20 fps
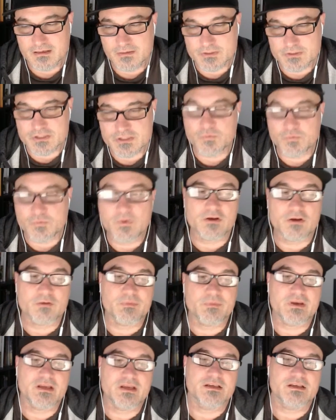which is
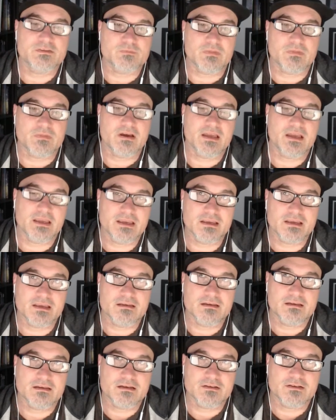weird because
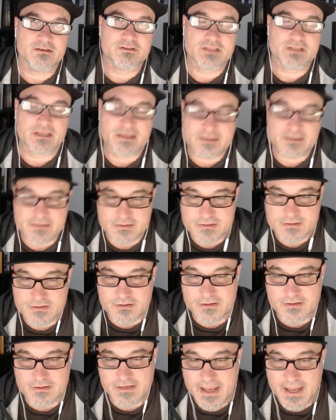my understanding is it
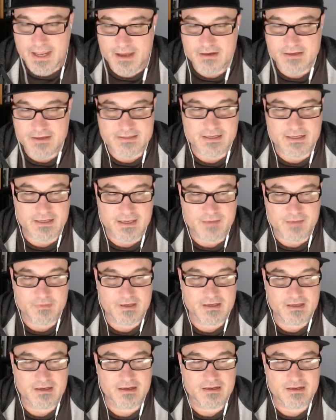started out as a
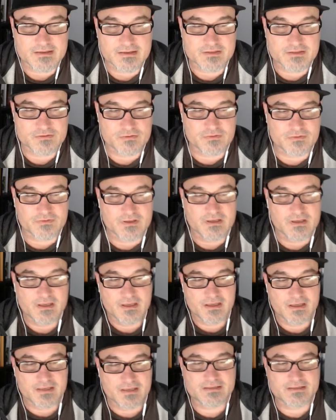gaming con, as a sort of a
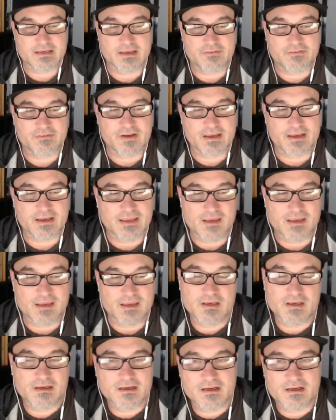sci-fi
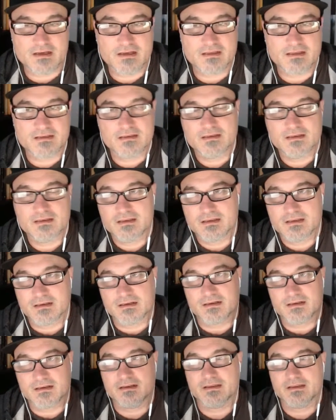gaming con.
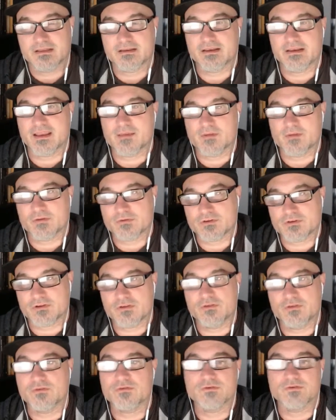And gaming was
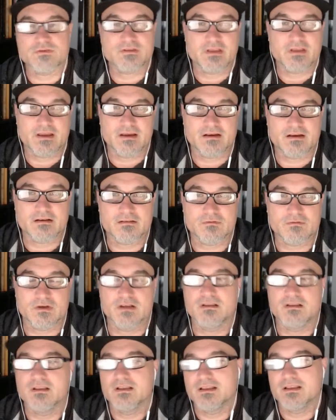huge there.
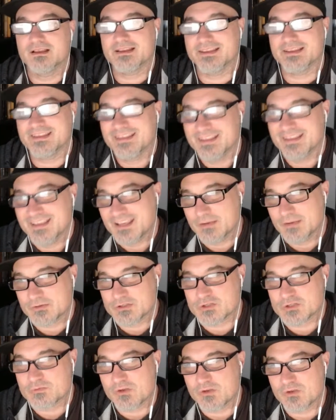Well, it
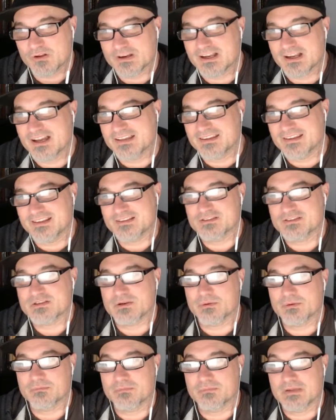was a smaller con then,
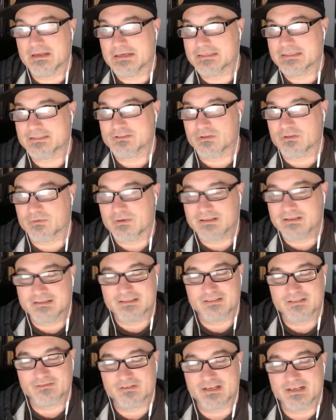so I guess it's all
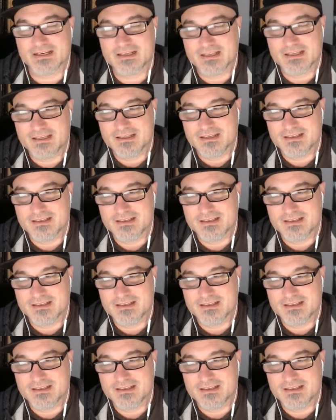relative, right?